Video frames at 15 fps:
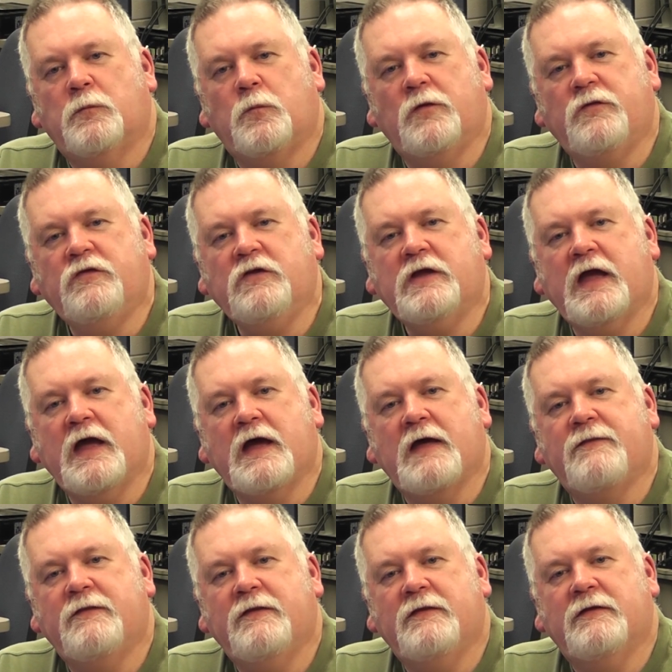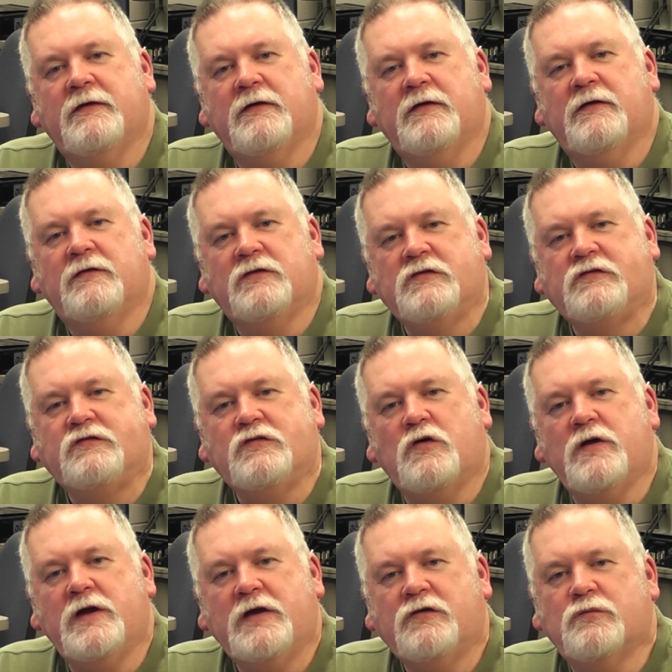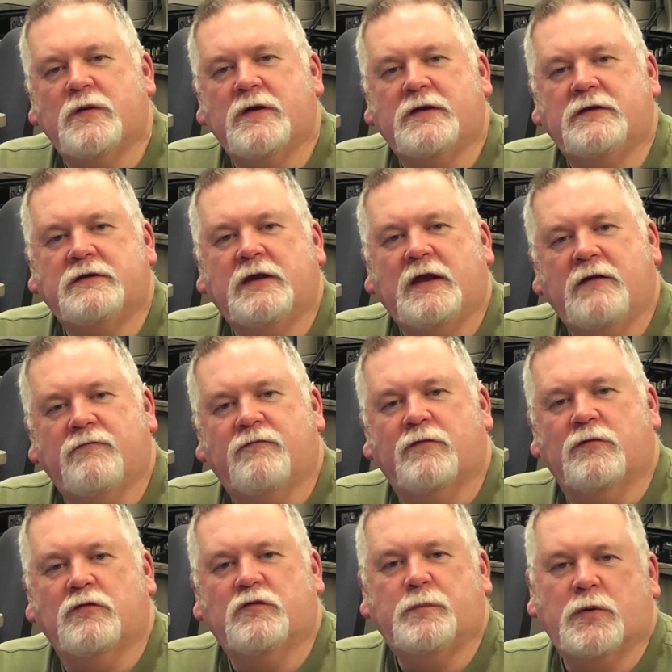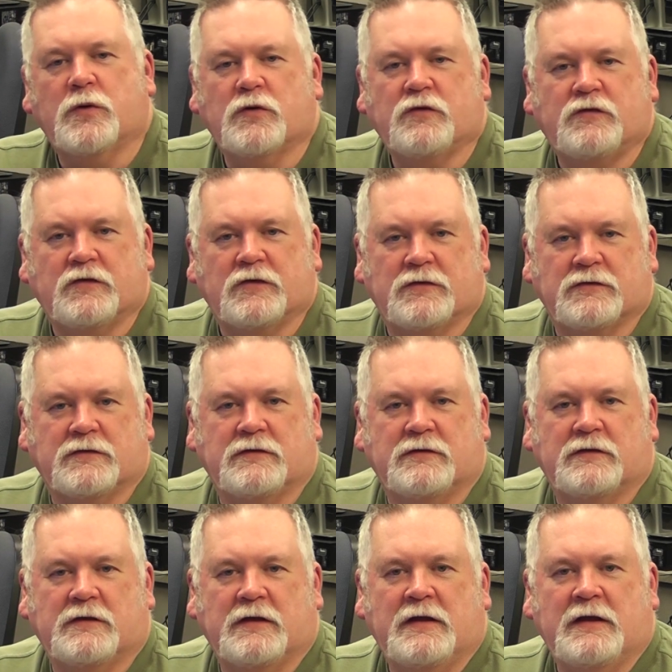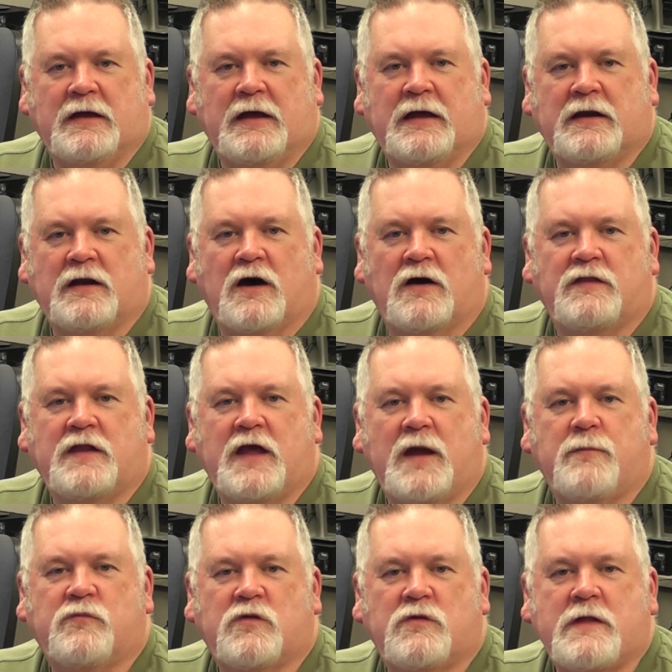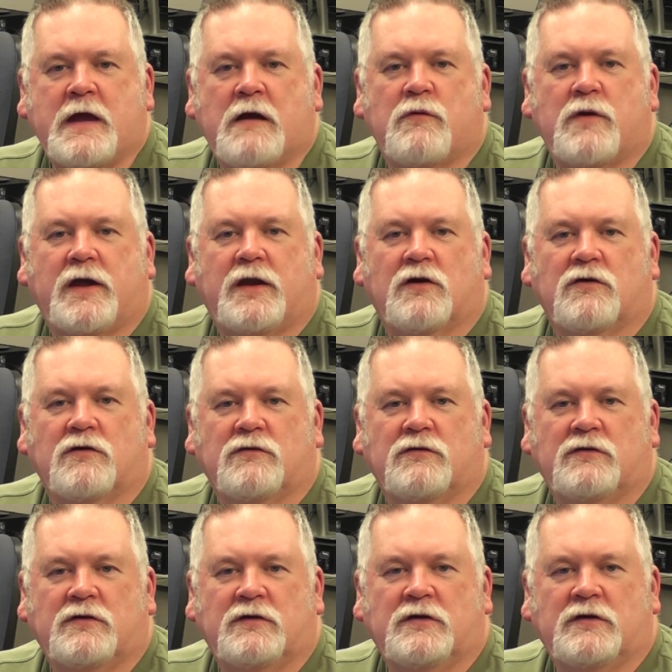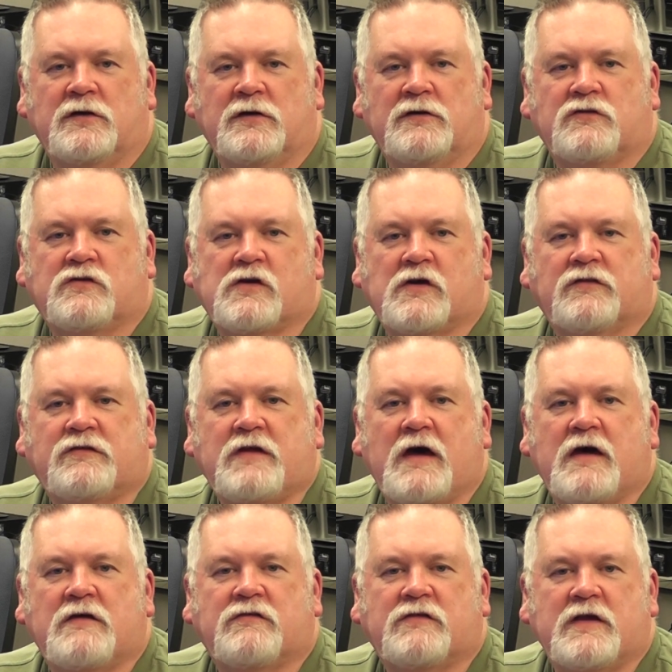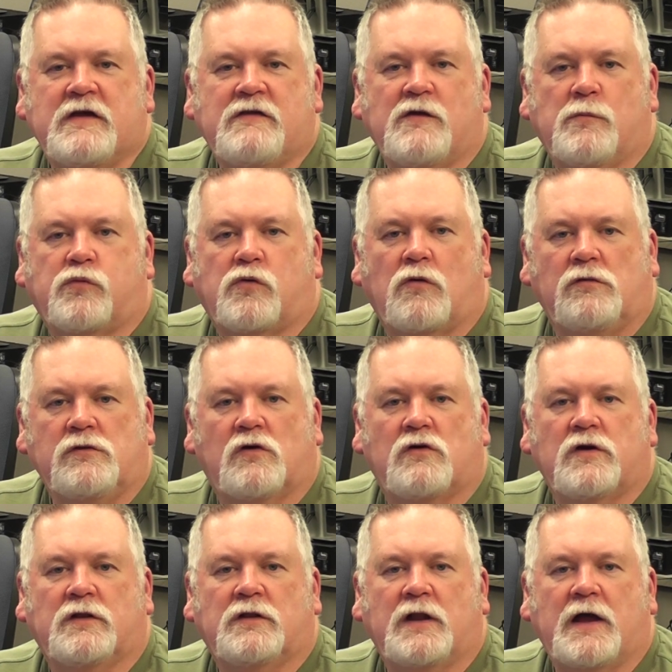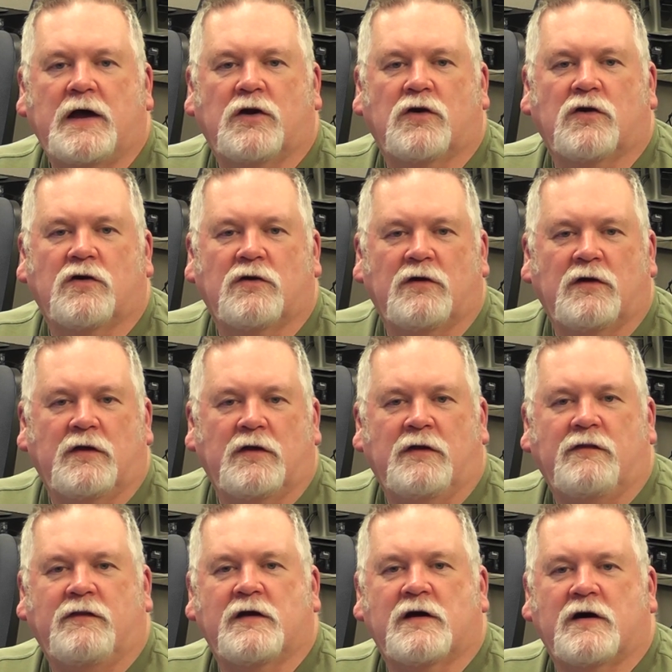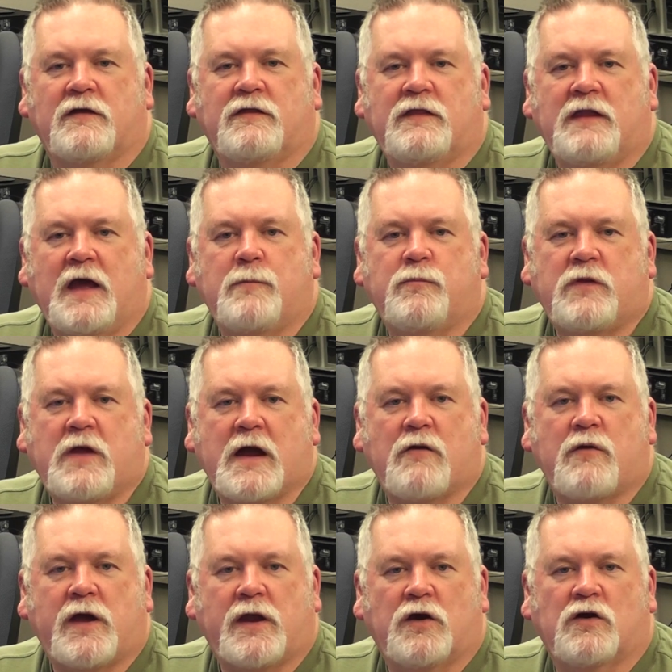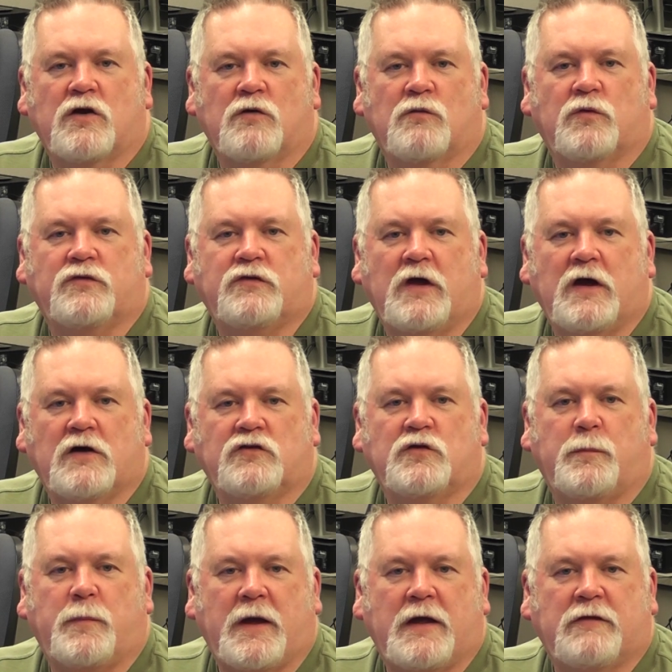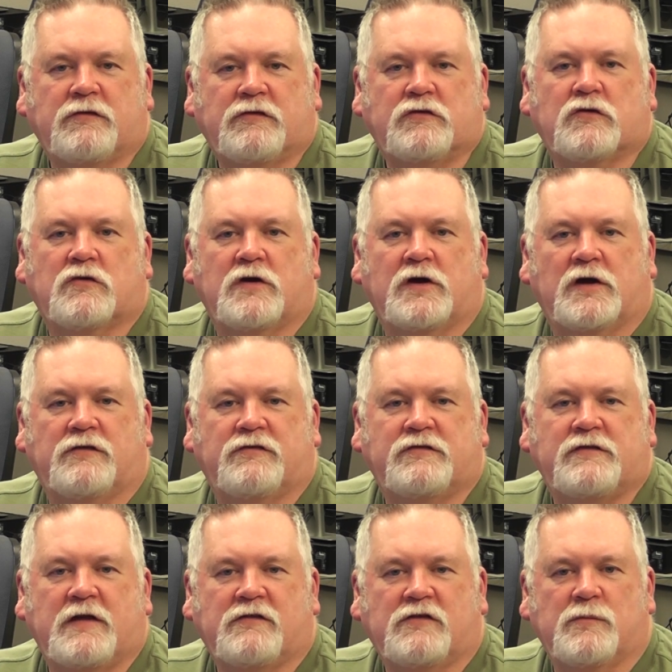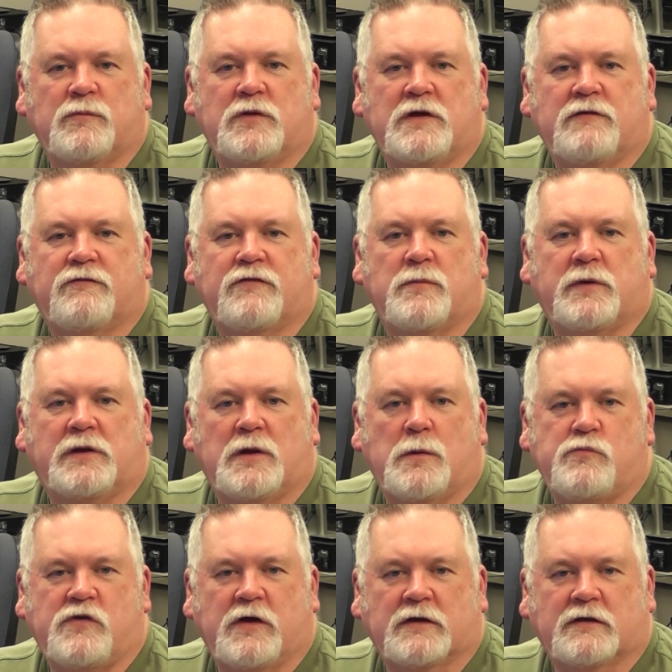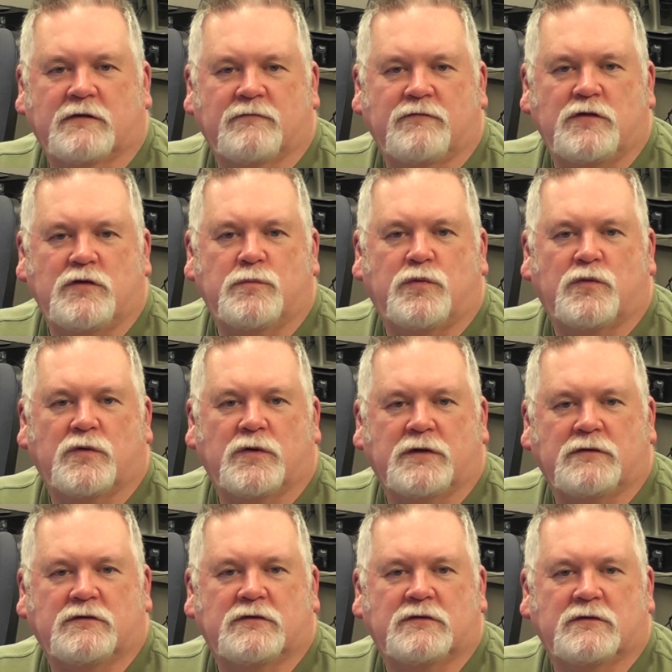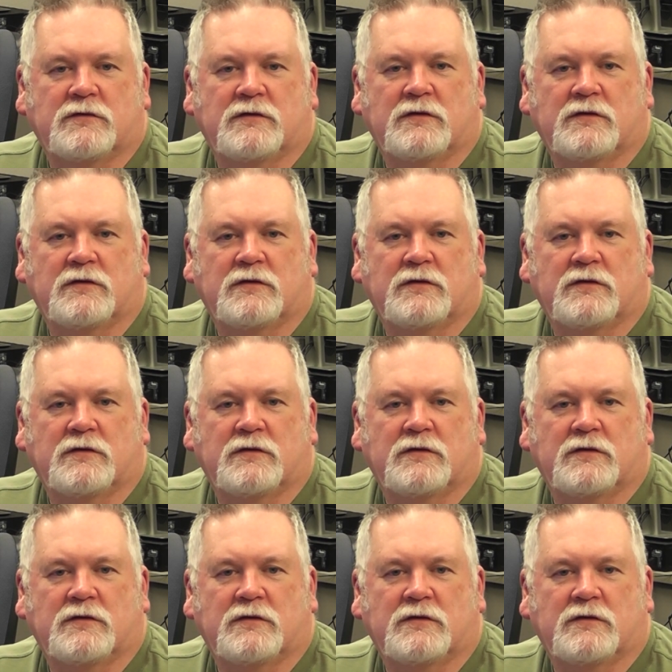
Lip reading: Once again, the story is written in first person, an unnamed narrator, just as in the purloined letter, the unnamed narrator would tell Dupin's story ostensibly from an objective viewpoint.